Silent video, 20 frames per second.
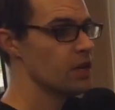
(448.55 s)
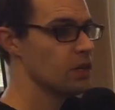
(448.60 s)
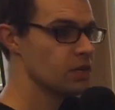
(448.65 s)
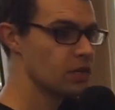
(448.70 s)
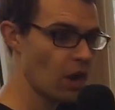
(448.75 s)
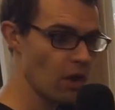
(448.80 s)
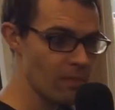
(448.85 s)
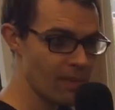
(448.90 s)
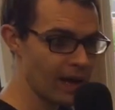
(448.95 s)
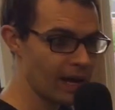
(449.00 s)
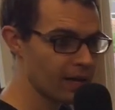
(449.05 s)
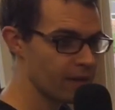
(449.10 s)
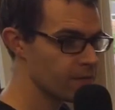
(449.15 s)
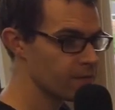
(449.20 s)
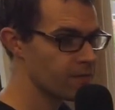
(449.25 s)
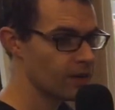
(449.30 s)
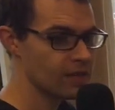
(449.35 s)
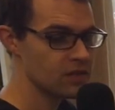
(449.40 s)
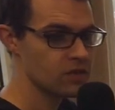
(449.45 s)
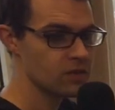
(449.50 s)
Go back,
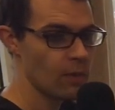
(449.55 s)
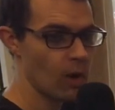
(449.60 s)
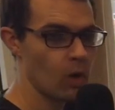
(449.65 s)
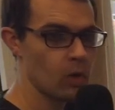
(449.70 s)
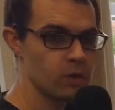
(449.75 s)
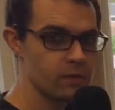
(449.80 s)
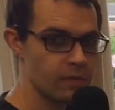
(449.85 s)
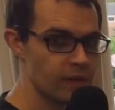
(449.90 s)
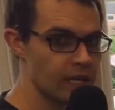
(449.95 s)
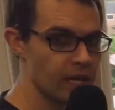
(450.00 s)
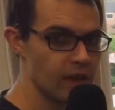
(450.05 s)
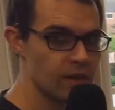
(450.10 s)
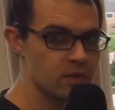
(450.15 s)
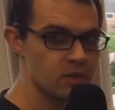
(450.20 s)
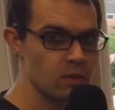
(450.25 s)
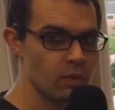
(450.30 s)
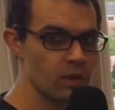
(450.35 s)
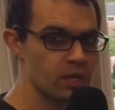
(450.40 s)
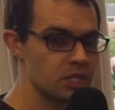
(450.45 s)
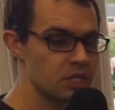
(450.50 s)
find some old videos
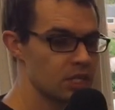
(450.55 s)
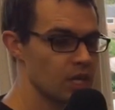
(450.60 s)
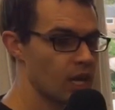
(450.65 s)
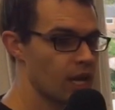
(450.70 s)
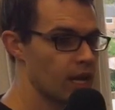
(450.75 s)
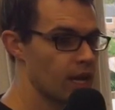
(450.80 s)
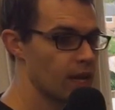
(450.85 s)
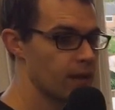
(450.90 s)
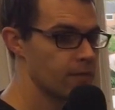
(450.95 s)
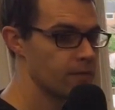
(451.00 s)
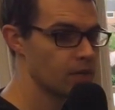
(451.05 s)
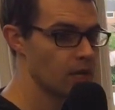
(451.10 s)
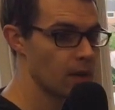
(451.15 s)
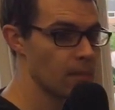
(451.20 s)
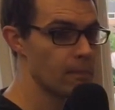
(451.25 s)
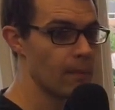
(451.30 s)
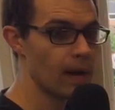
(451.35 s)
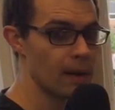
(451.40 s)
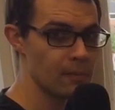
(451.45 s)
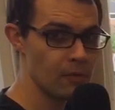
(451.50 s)
which
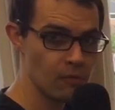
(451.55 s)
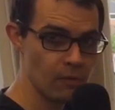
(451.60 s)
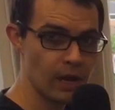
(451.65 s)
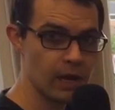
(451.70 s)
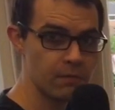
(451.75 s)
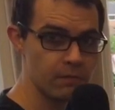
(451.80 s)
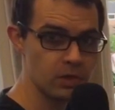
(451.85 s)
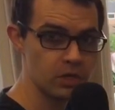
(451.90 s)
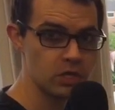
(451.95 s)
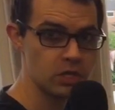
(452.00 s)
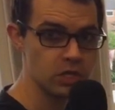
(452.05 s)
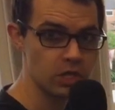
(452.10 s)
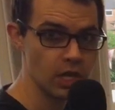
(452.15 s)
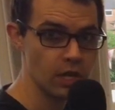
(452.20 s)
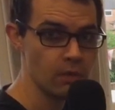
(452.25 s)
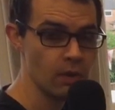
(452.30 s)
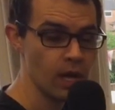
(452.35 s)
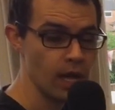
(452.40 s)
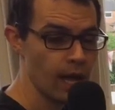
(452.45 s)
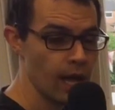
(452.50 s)
might be relevant to
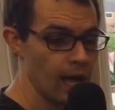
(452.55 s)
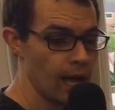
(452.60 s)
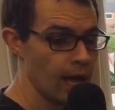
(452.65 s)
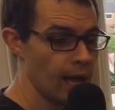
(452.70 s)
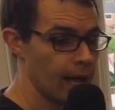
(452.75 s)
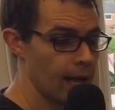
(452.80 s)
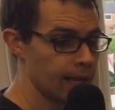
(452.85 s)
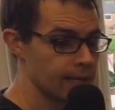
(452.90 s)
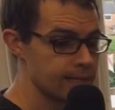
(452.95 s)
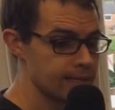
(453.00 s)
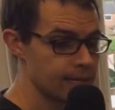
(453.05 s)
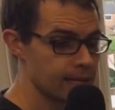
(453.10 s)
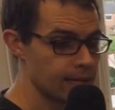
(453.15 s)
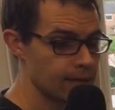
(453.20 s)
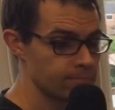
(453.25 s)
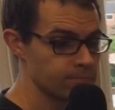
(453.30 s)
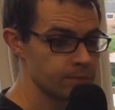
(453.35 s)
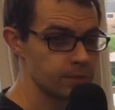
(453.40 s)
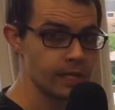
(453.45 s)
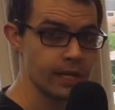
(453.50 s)
you, and
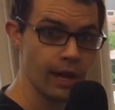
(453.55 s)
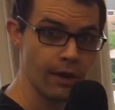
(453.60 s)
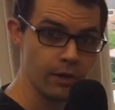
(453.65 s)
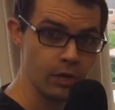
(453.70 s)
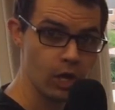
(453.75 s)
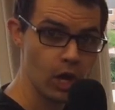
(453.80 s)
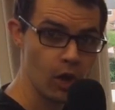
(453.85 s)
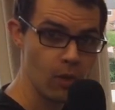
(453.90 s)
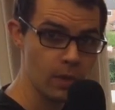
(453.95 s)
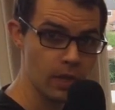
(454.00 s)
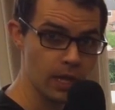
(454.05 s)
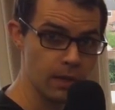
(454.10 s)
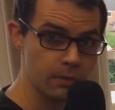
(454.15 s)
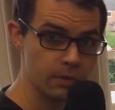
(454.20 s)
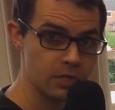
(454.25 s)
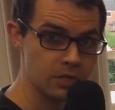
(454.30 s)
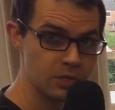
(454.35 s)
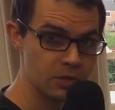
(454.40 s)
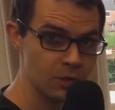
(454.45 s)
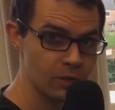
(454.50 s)
see how you go with it,
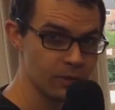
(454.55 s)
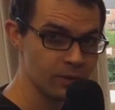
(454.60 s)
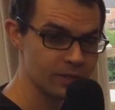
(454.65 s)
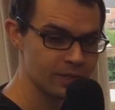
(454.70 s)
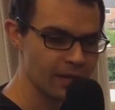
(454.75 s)
which is cool.